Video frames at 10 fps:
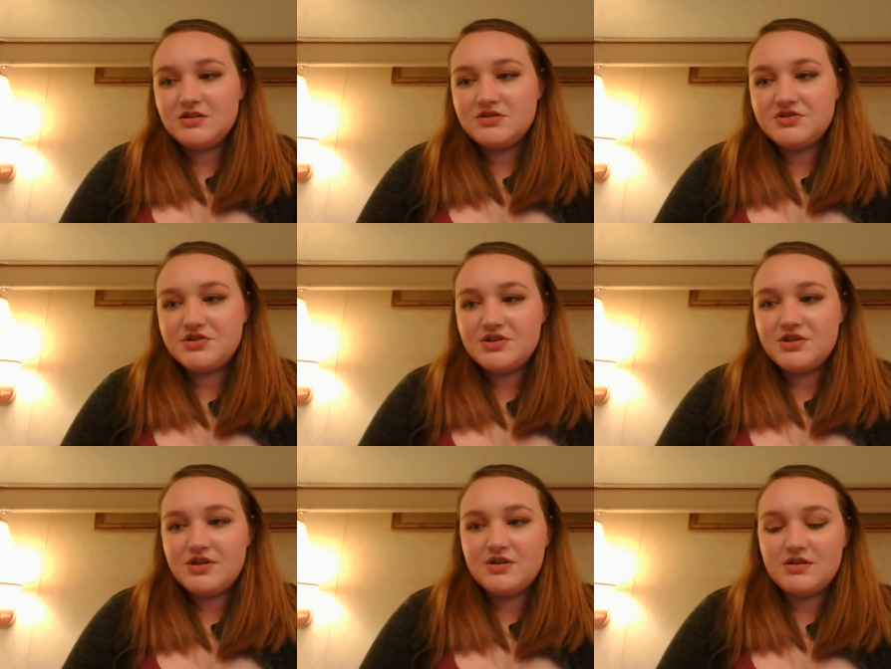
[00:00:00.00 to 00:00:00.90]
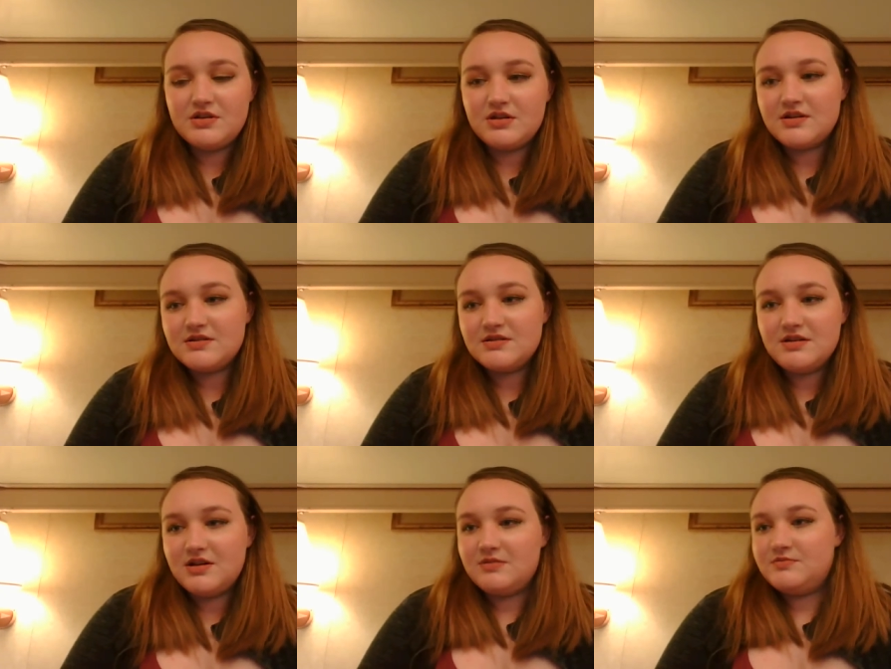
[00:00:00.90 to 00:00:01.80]
she
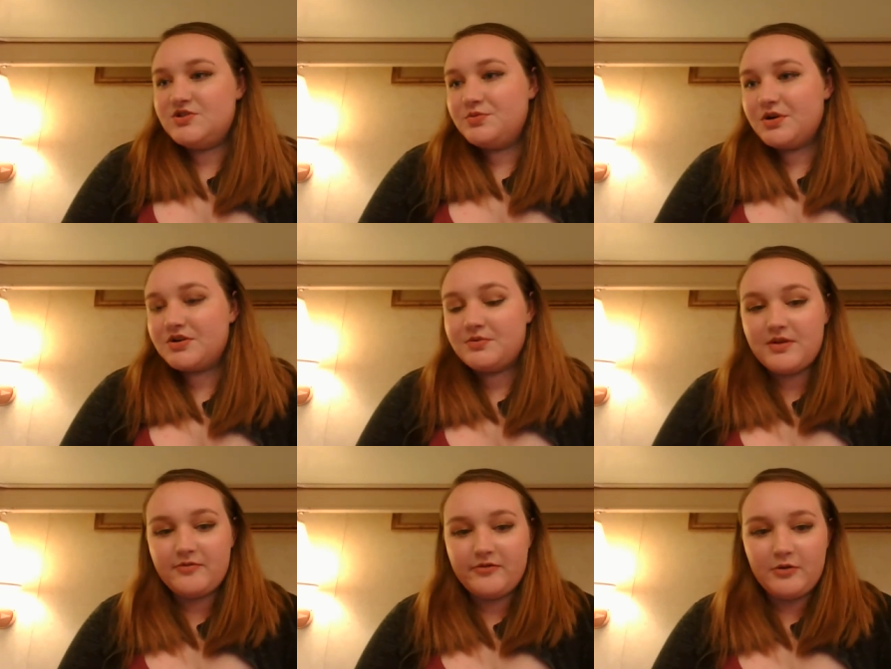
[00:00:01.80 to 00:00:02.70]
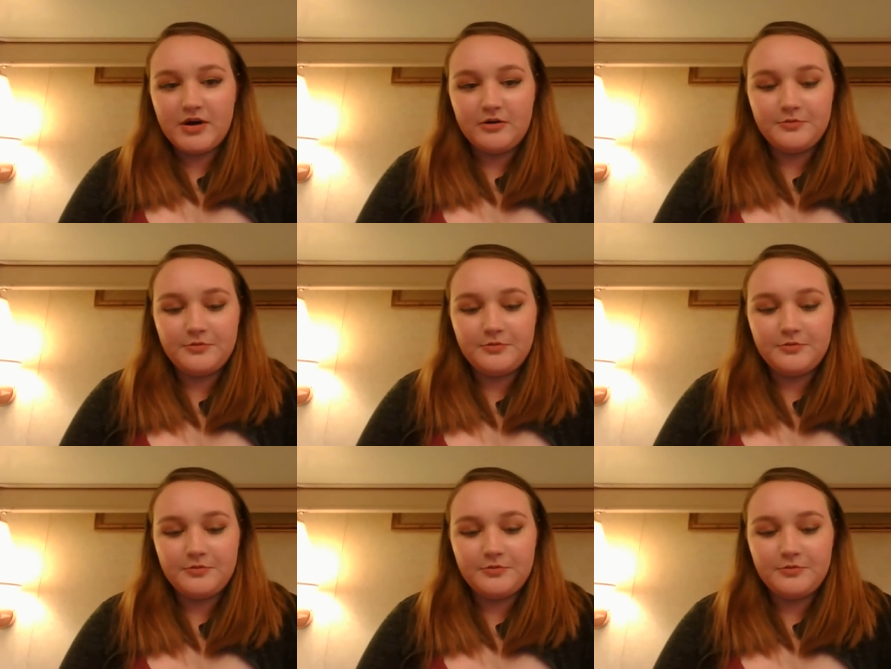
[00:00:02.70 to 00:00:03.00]
worked with him for a